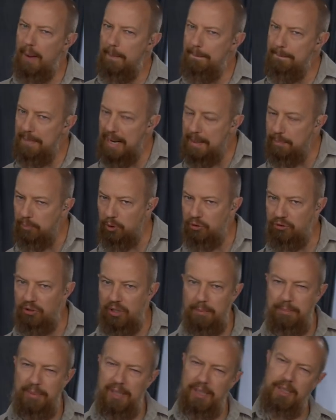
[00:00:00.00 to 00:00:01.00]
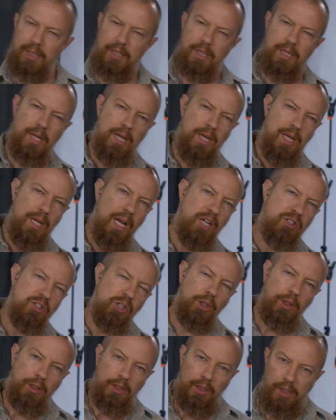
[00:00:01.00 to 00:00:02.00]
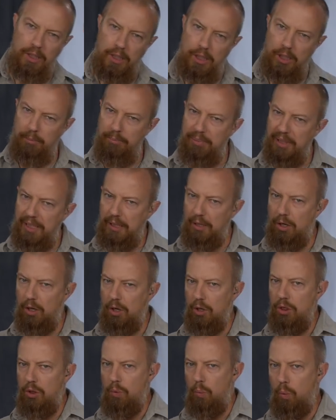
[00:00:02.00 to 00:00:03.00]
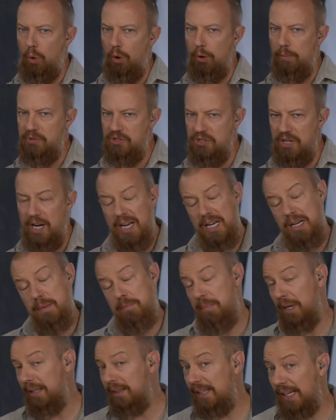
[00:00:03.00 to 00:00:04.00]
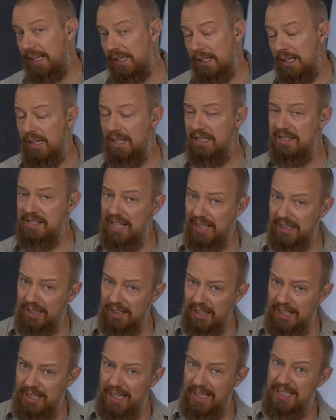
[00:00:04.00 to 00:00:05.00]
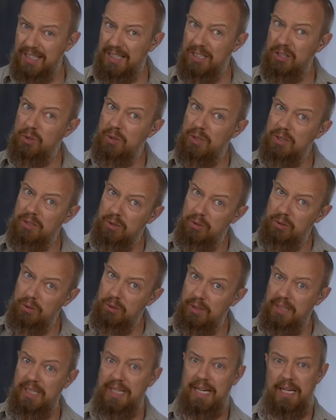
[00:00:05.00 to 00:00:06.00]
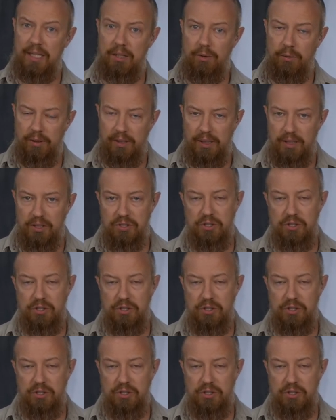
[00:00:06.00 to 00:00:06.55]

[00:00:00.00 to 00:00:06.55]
My personal opinion, it's a little bit on the warm side, but then technically I didn't do it totally accurately.